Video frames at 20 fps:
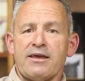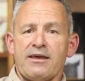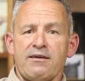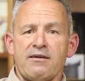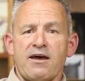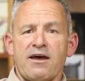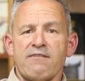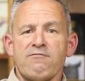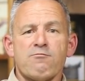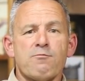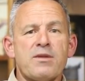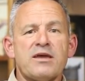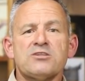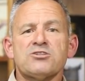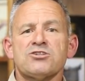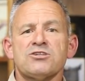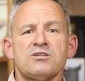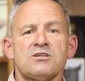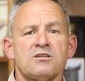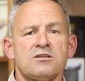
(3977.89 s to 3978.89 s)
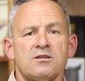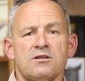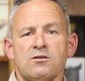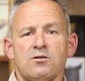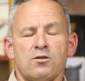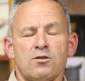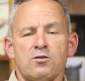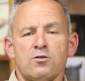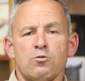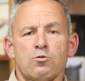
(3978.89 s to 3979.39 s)
I've mentioned
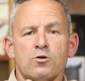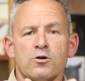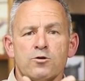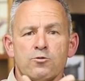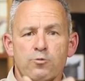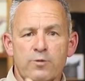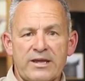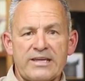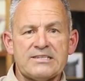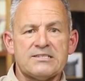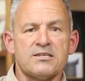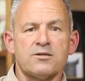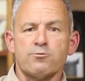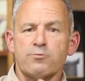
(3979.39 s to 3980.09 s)
the word race